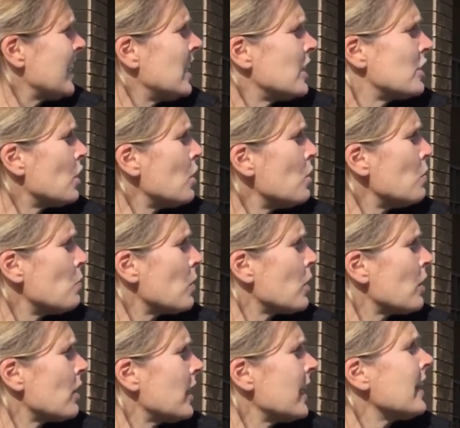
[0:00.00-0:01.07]
Don't
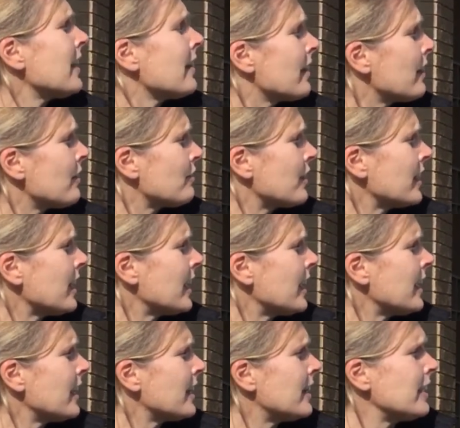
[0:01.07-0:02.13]
worry, they're friendly.
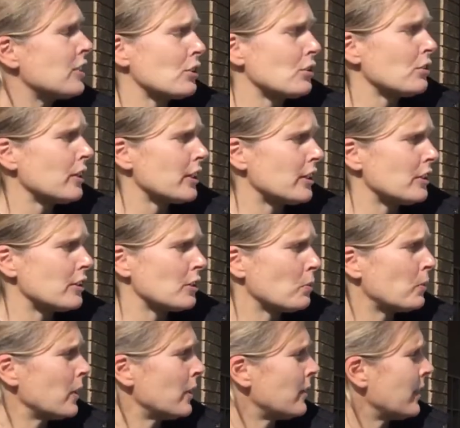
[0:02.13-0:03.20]
These critters
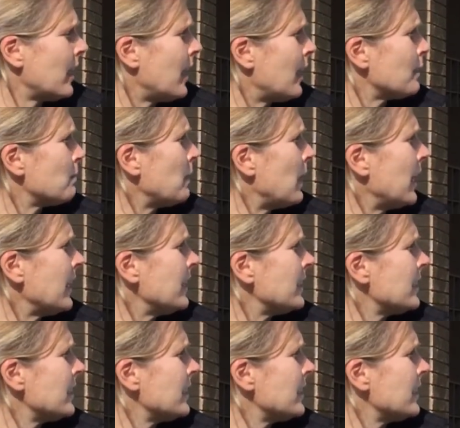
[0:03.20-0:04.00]
will not bite.